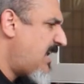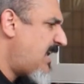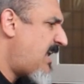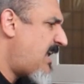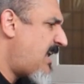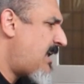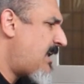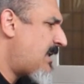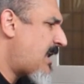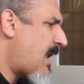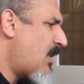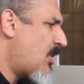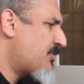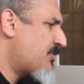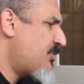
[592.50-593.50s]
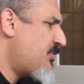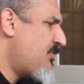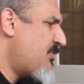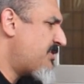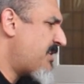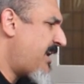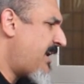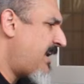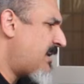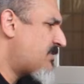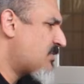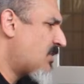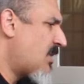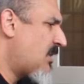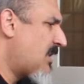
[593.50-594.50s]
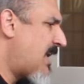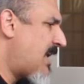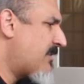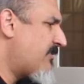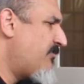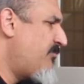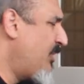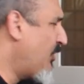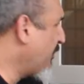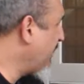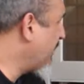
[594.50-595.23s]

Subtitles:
And I also used to answer a lot of building